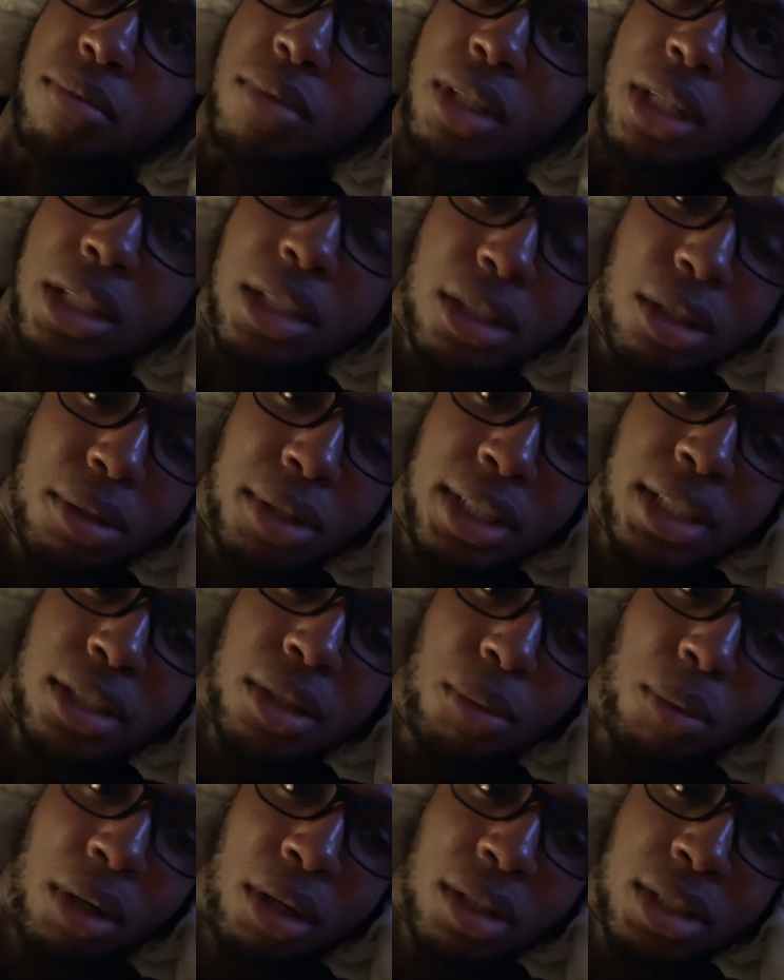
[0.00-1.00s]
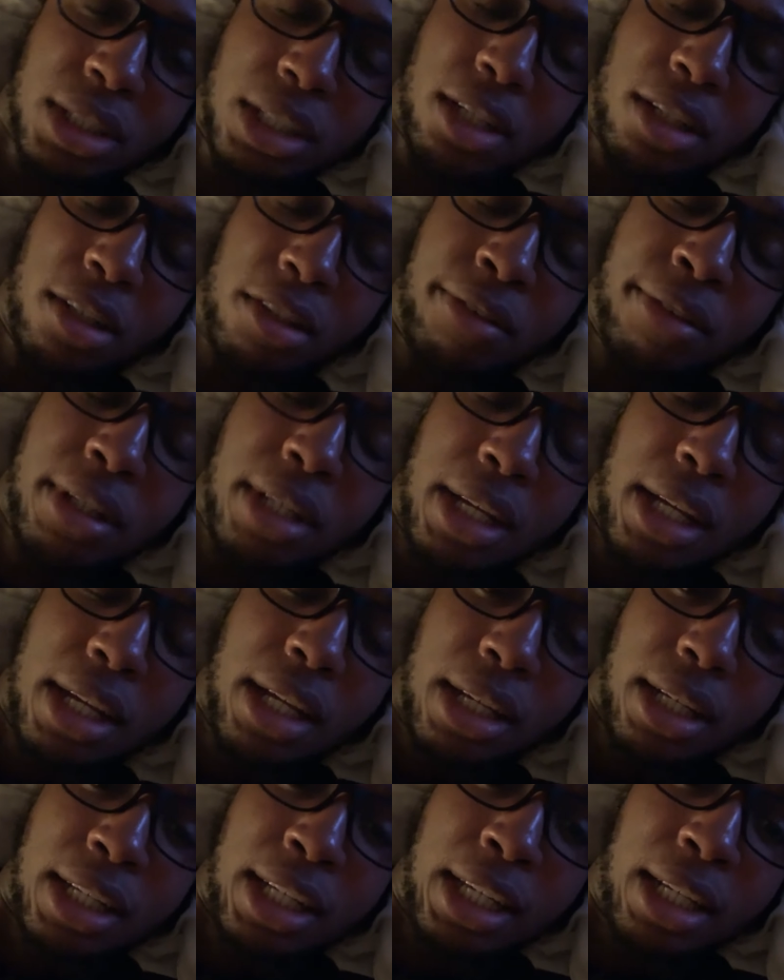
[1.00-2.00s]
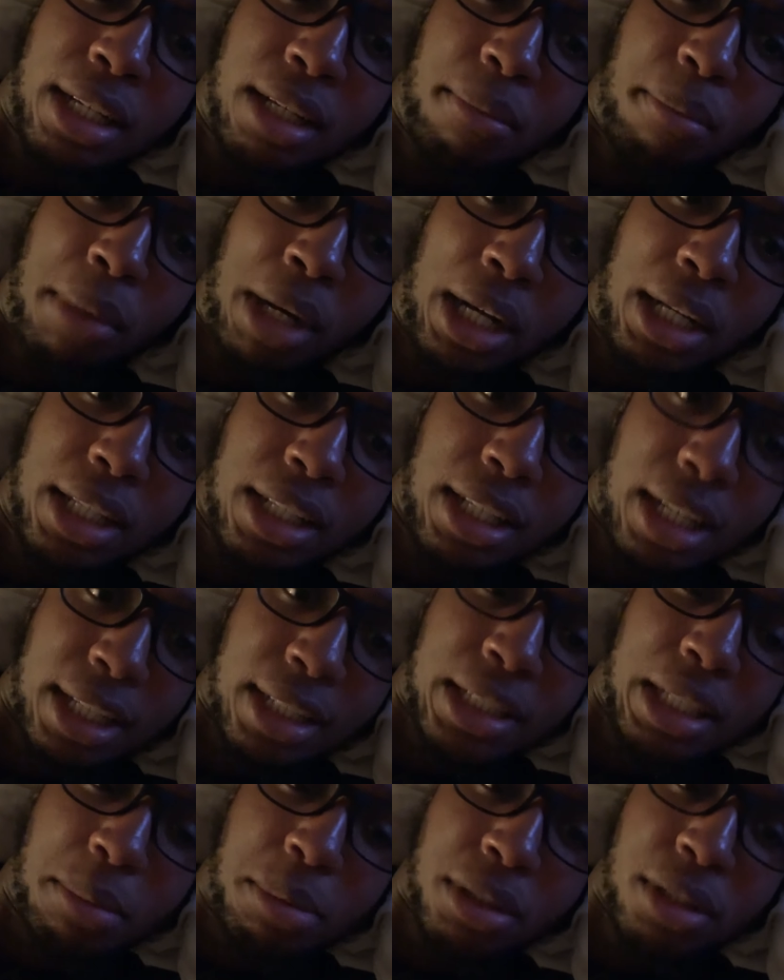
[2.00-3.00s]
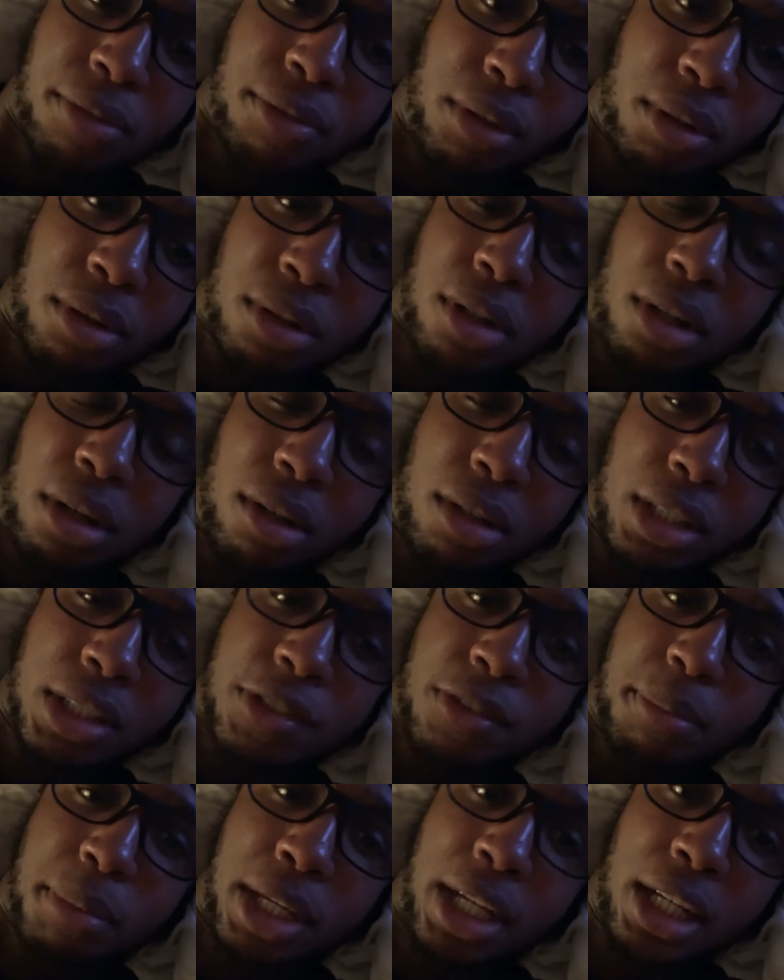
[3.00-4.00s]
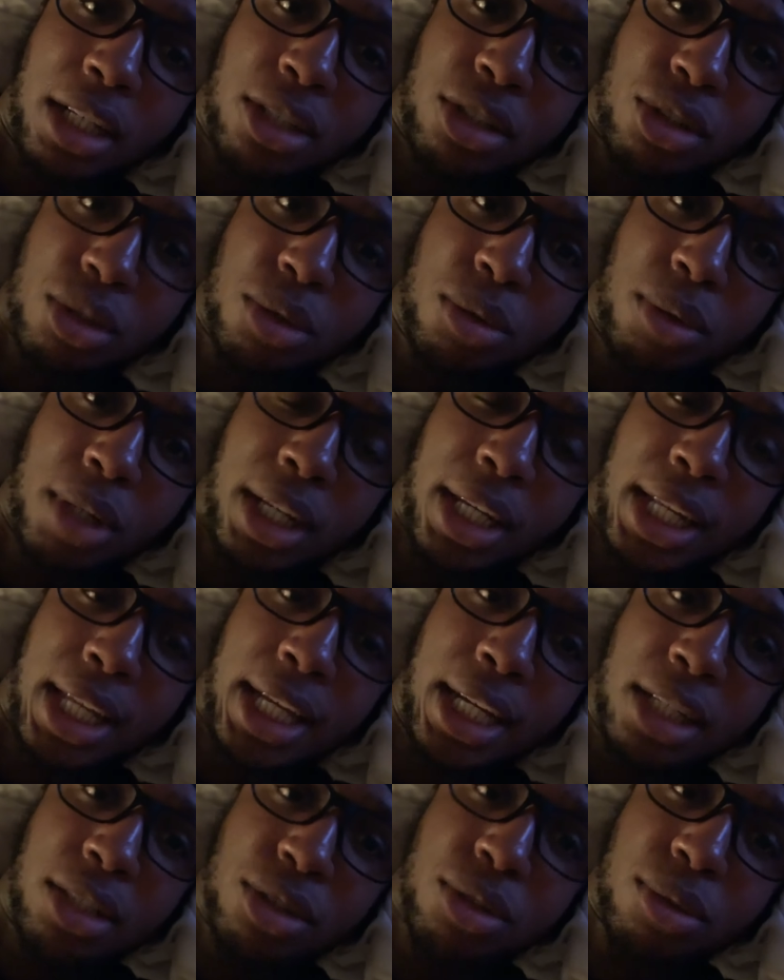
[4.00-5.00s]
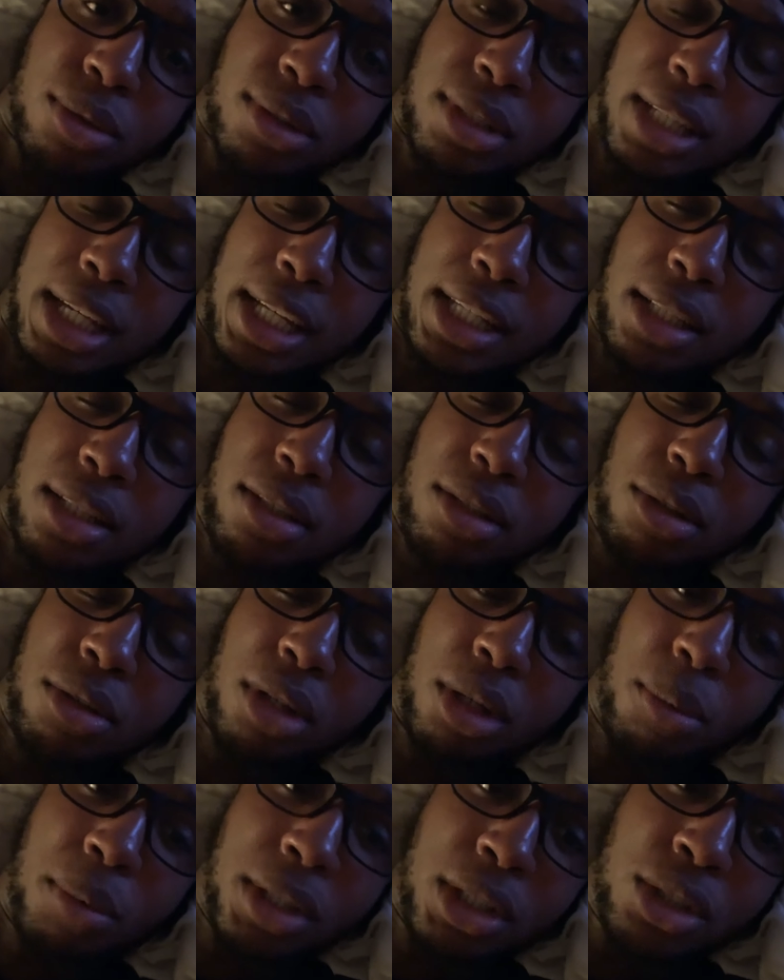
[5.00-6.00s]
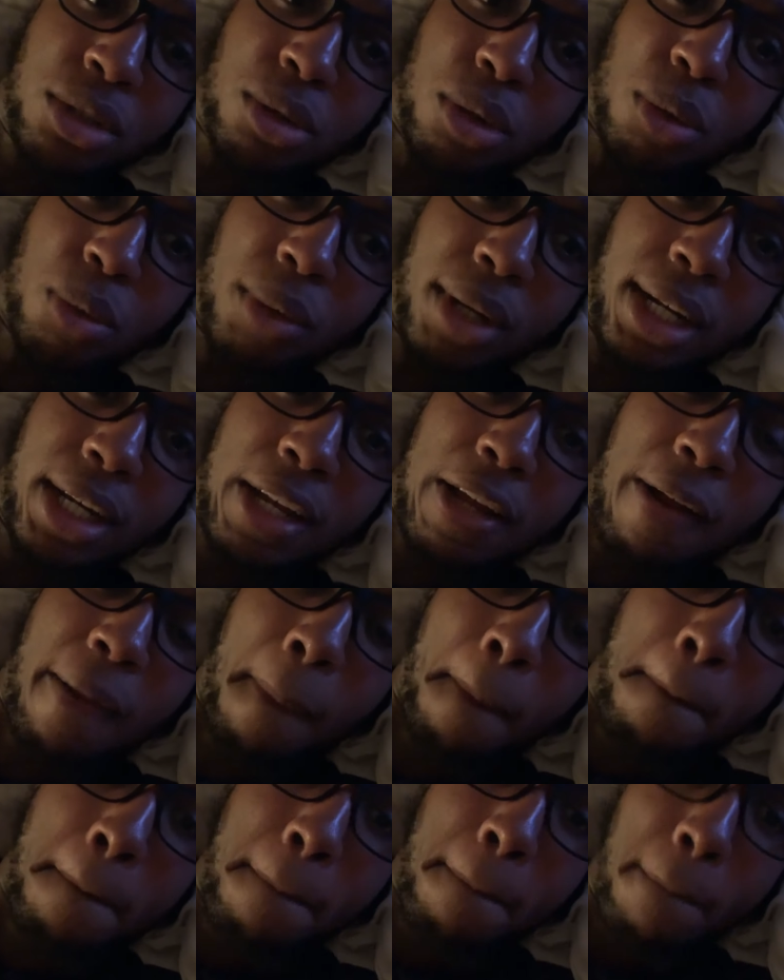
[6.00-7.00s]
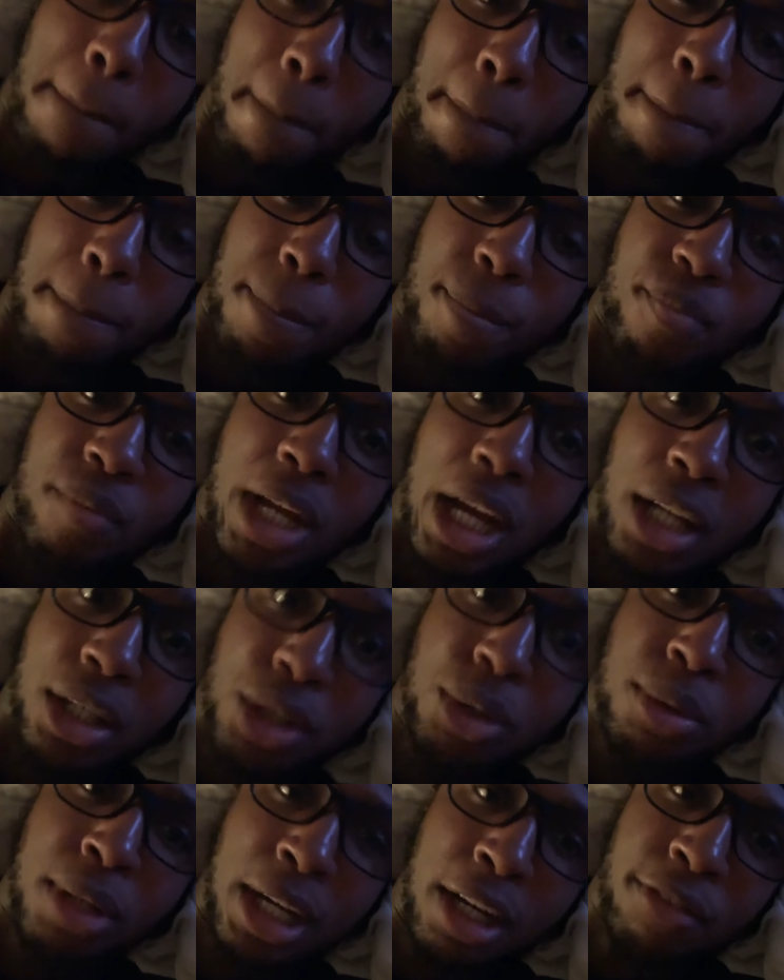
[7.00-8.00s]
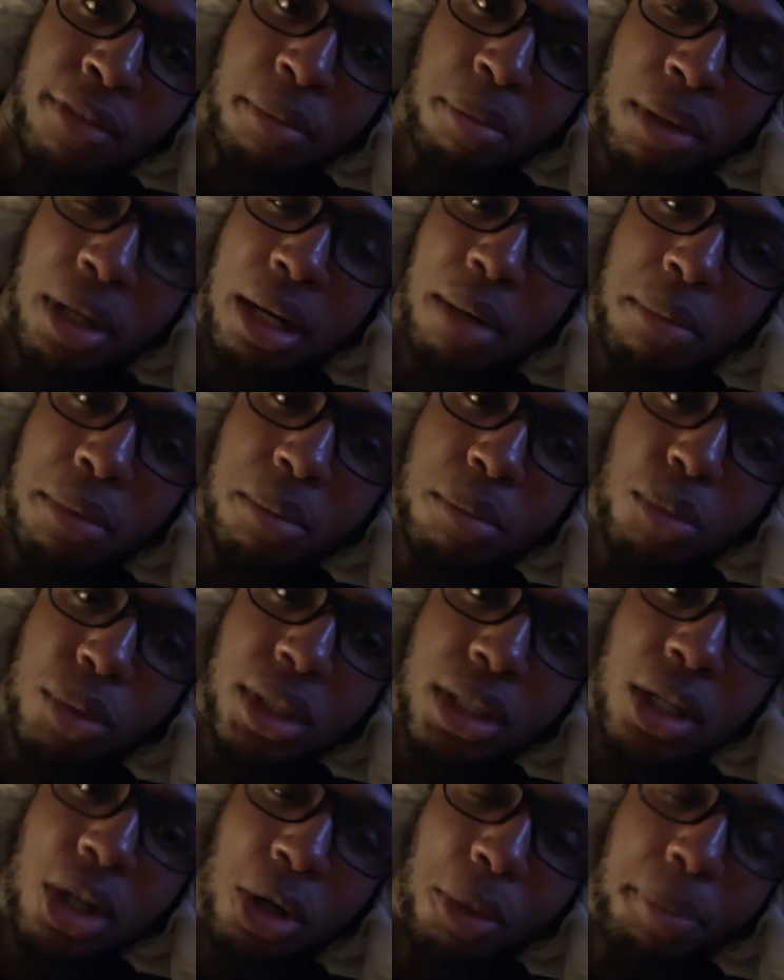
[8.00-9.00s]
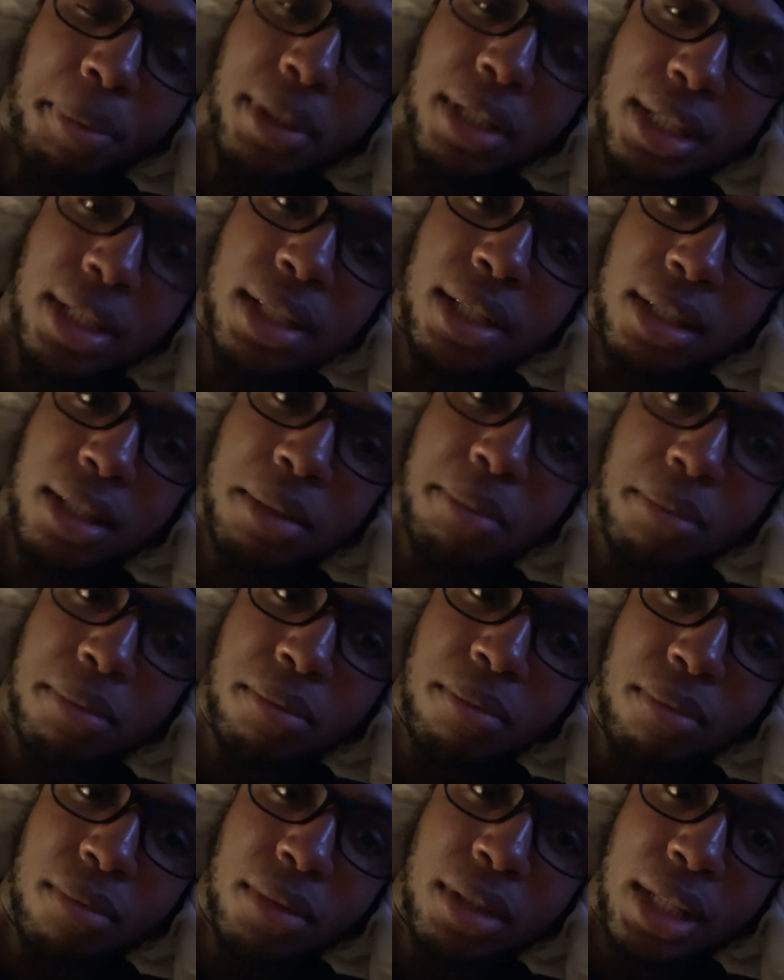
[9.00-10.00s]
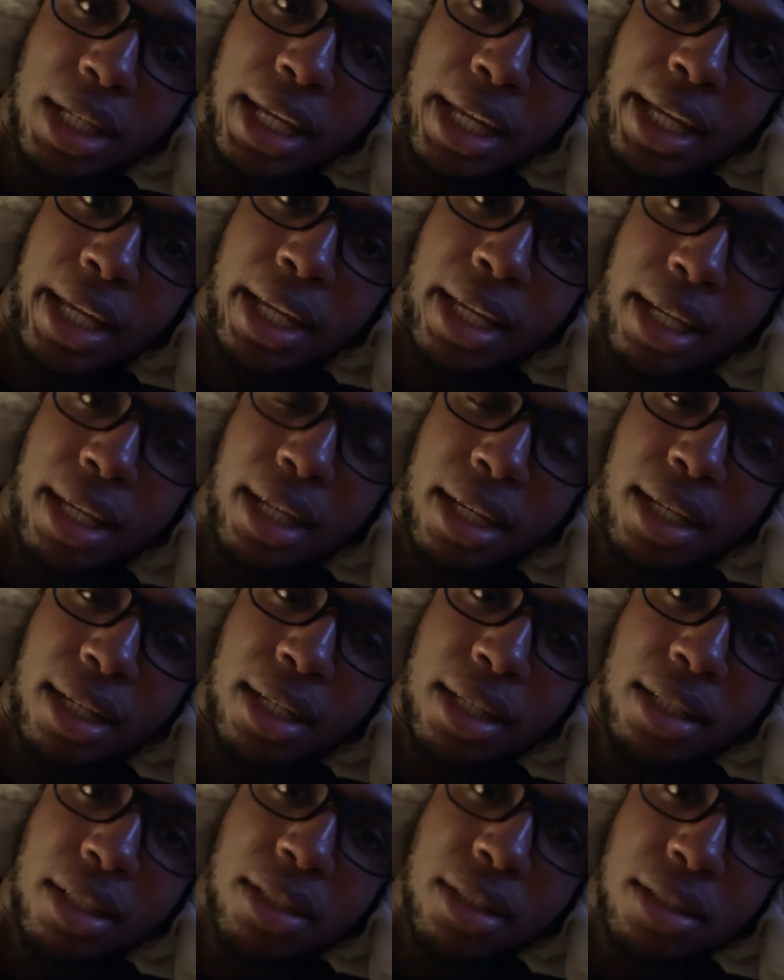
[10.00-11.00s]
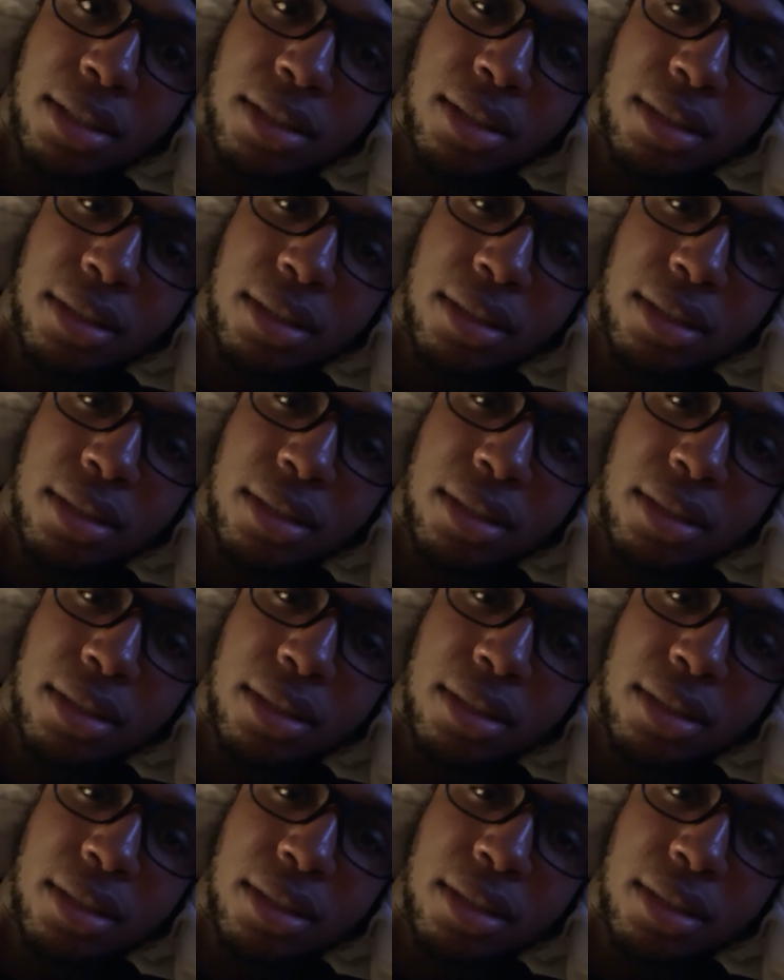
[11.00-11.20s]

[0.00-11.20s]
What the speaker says: So Issa walks off. Molly accepts the phone call, and it's from Andrew. And Andrew's like, you know what, you were right. I do have a problem with opening up. And